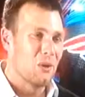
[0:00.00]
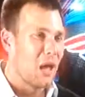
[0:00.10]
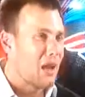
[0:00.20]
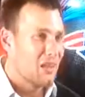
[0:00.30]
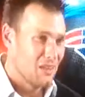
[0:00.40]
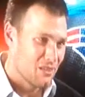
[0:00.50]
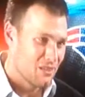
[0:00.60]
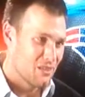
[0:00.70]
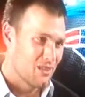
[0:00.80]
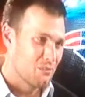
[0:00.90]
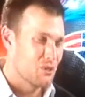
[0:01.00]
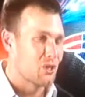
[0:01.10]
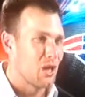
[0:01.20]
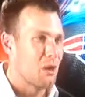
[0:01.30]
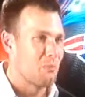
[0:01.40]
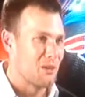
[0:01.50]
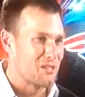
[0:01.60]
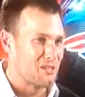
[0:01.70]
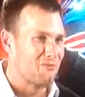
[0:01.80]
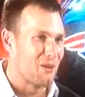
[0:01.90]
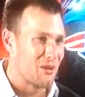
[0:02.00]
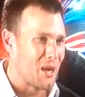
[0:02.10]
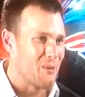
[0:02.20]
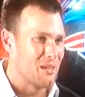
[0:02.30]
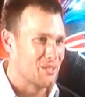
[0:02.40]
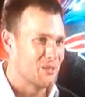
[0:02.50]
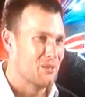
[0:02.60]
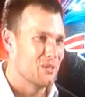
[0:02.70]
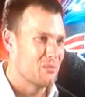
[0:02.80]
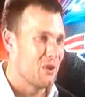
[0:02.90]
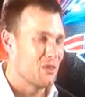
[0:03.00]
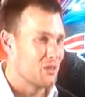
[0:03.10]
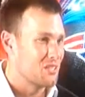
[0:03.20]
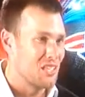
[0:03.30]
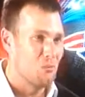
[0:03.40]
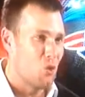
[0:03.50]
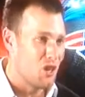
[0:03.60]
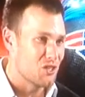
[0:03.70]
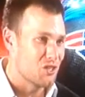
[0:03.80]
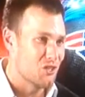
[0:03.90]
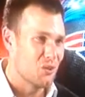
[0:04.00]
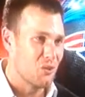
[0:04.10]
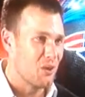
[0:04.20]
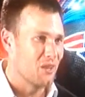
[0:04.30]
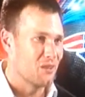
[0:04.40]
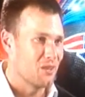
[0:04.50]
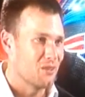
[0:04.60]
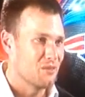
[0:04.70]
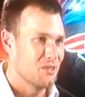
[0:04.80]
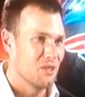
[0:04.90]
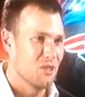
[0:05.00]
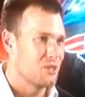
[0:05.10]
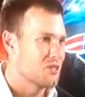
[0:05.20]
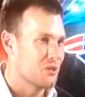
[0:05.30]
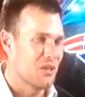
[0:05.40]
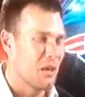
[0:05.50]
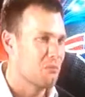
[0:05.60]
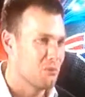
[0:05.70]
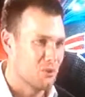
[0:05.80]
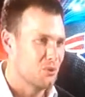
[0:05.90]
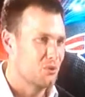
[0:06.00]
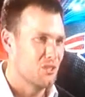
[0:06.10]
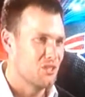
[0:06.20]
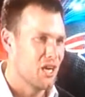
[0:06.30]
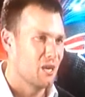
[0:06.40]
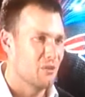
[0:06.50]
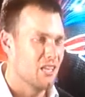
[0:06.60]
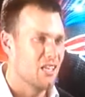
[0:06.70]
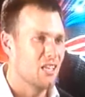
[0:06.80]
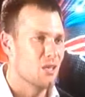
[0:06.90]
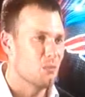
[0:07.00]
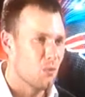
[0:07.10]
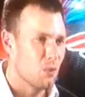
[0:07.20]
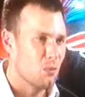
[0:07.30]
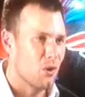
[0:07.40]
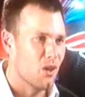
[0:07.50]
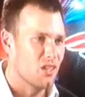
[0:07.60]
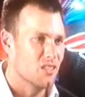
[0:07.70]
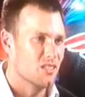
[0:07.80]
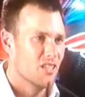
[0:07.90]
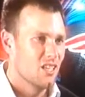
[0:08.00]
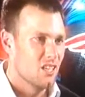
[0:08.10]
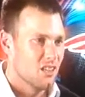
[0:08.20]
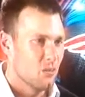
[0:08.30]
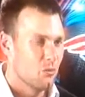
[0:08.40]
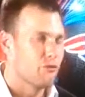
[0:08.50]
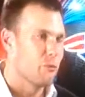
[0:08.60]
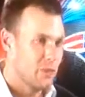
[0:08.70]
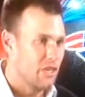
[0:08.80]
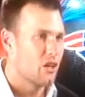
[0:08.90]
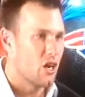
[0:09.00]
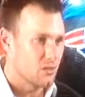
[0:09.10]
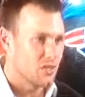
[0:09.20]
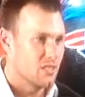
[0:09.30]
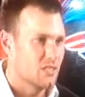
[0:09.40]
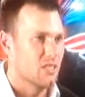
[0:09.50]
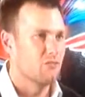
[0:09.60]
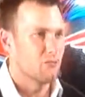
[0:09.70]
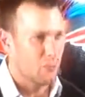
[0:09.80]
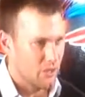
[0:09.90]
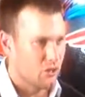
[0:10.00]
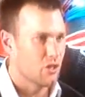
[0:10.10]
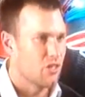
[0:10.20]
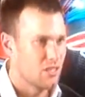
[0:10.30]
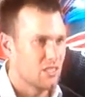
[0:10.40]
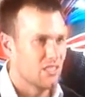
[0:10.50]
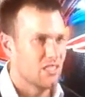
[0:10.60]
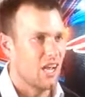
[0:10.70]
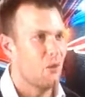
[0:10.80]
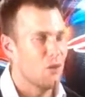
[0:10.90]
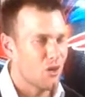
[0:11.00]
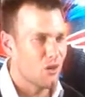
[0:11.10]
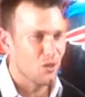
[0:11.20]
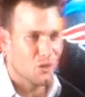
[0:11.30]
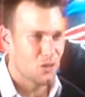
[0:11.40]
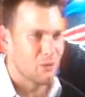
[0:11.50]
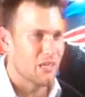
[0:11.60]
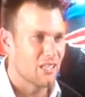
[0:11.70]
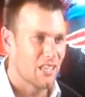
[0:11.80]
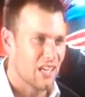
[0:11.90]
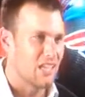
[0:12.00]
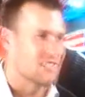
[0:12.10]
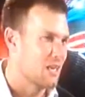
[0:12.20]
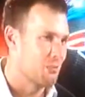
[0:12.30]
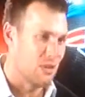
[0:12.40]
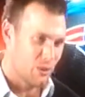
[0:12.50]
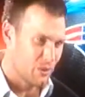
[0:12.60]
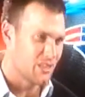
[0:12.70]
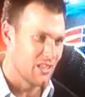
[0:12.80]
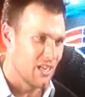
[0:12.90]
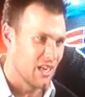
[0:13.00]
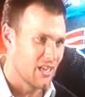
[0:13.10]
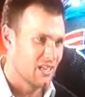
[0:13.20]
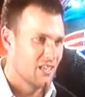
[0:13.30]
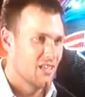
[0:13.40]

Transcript: A lot of I'm sure a lot of players have felt that way too, is whether a team wants you or whether, you're still capable of doing the job. And I think the important part is, for me in the off season and for me during the season, I want to earn the respect of the guys that I play with today.